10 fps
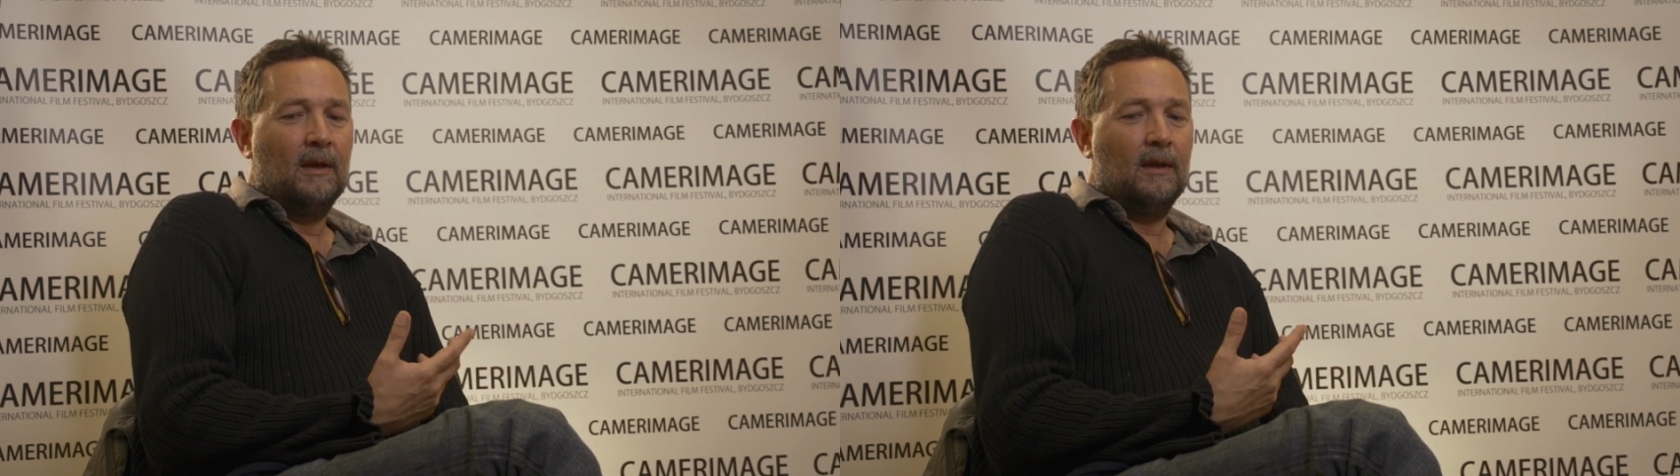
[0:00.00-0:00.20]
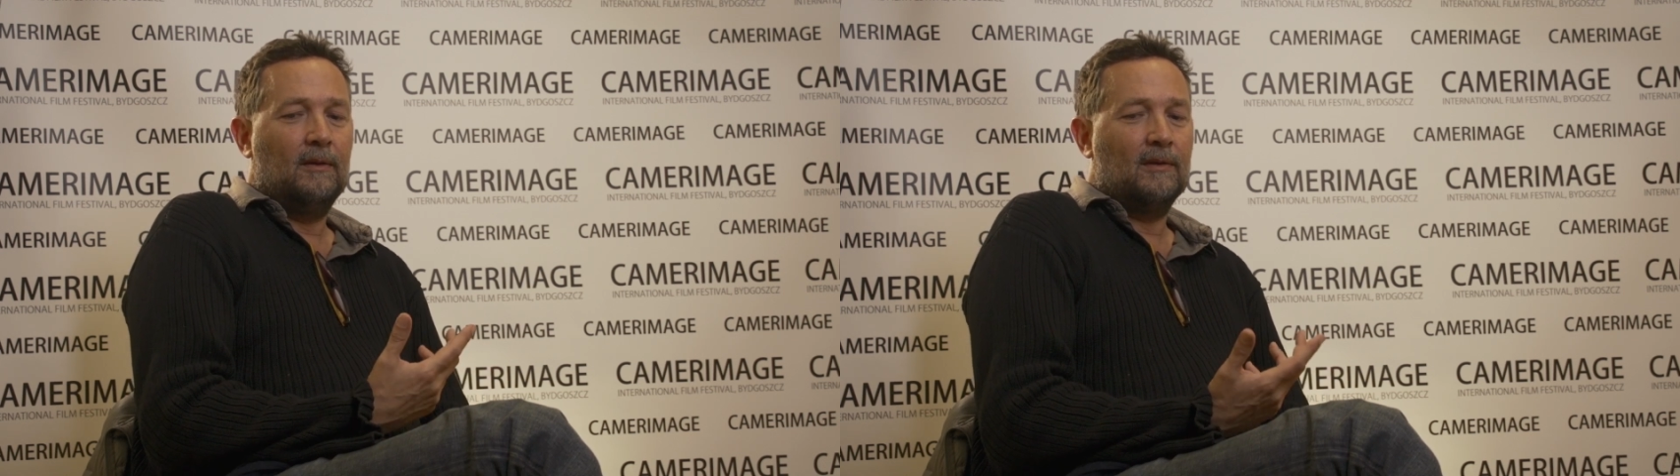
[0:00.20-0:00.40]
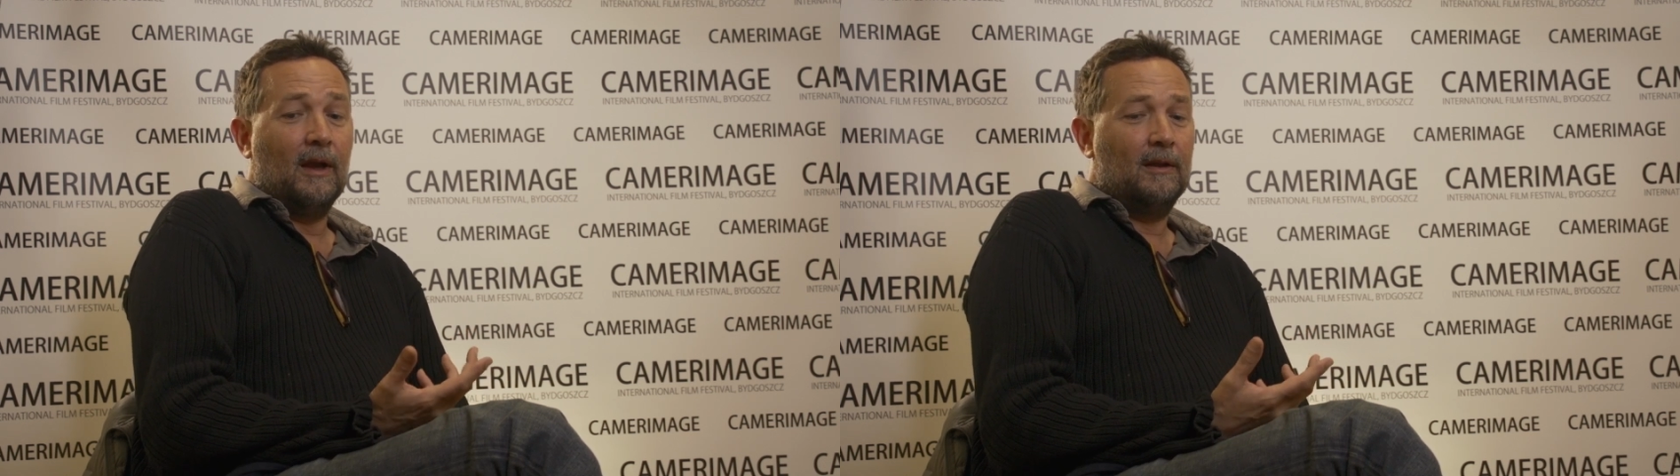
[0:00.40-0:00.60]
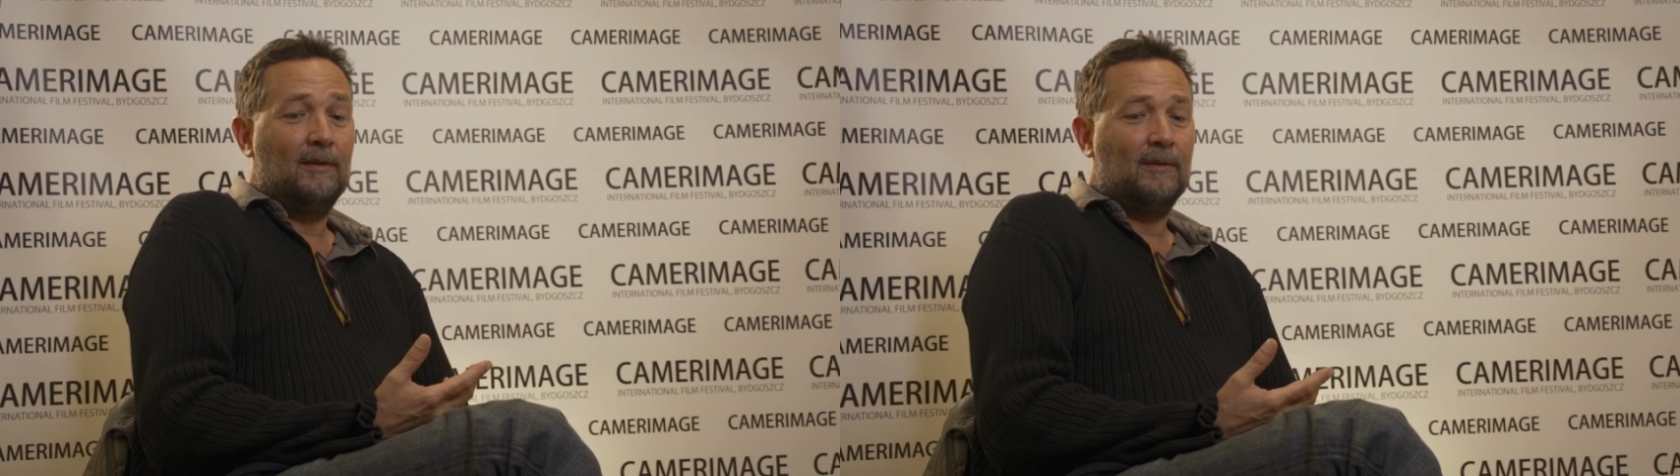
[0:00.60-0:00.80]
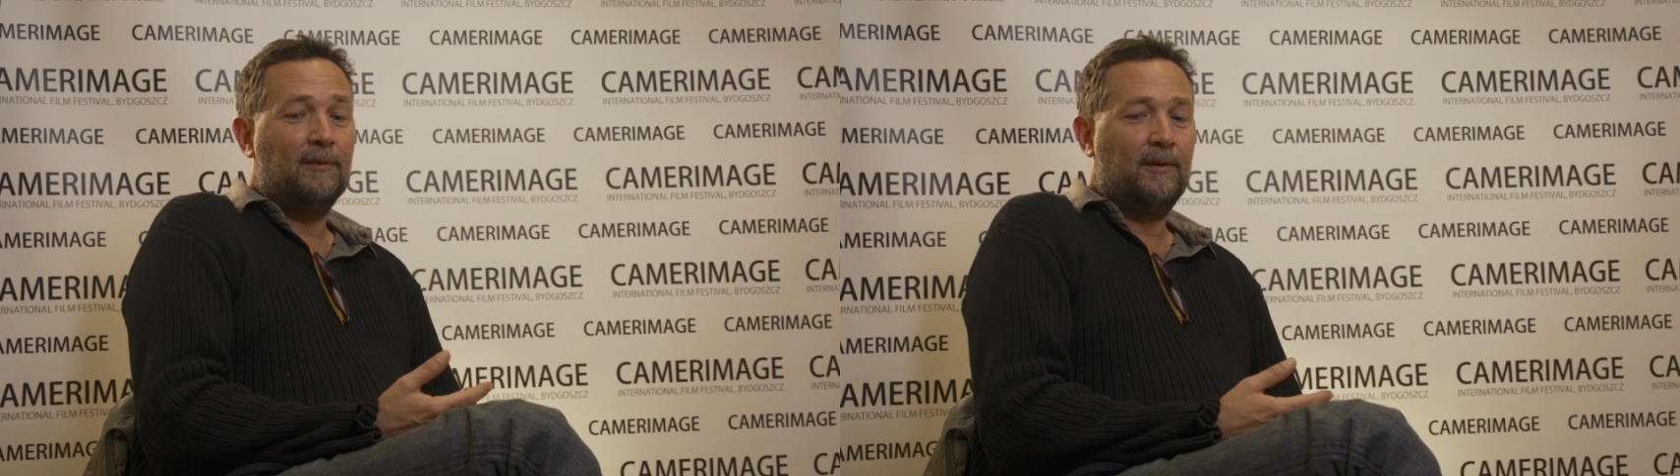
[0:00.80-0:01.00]

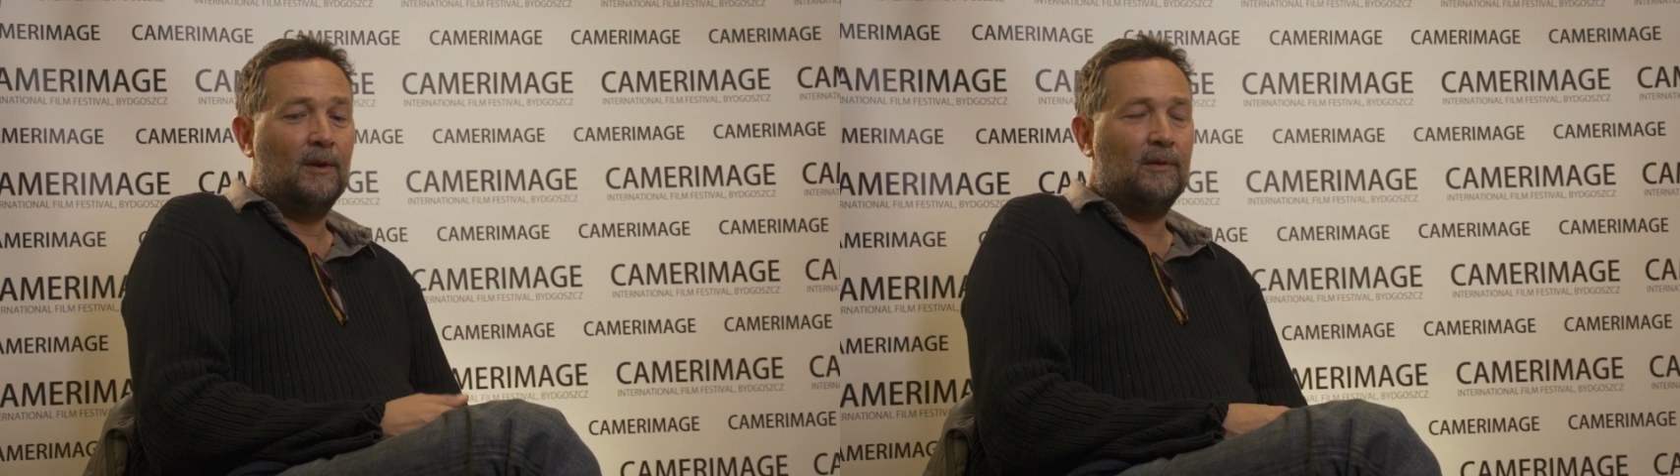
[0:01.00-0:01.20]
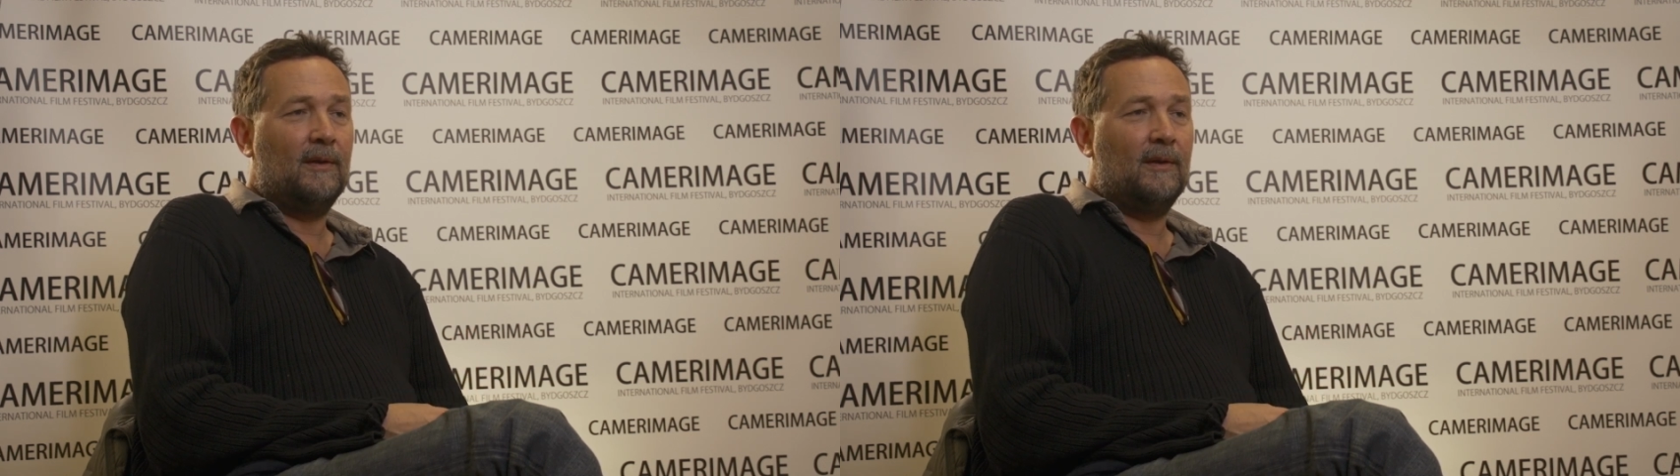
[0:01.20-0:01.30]
anxieties and fears